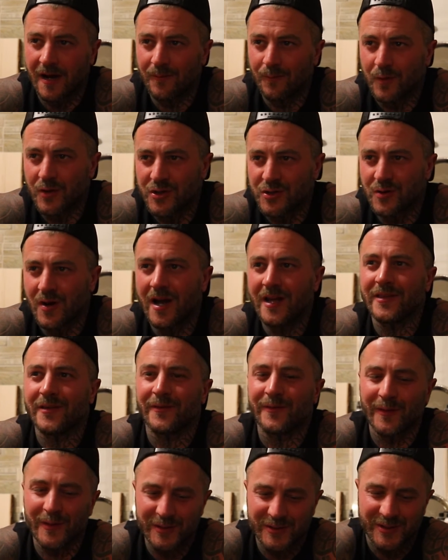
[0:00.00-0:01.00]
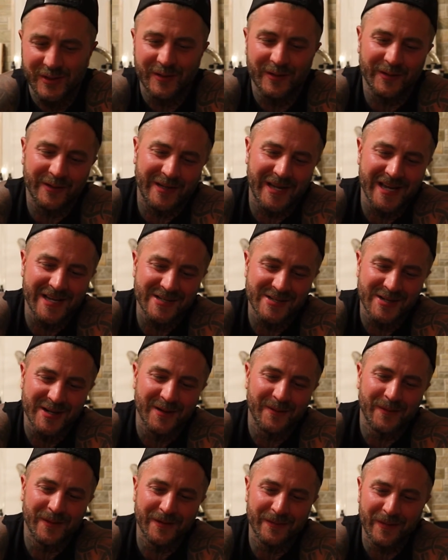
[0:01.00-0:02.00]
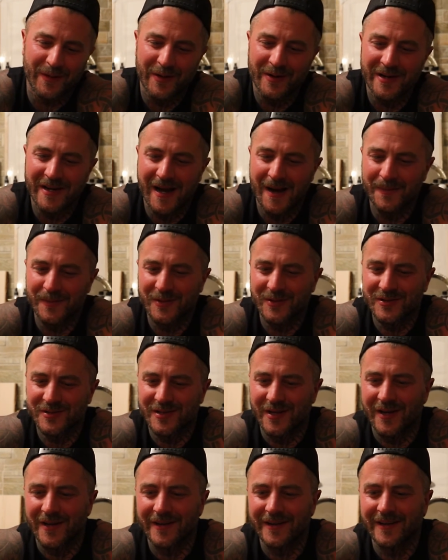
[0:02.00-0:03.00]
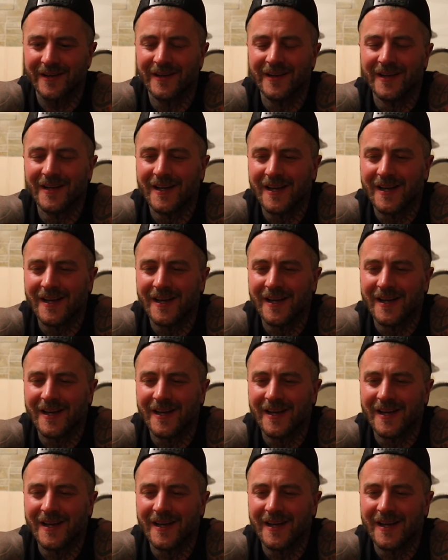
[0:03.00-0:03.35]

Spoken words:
We tried the first location at one of our adopters on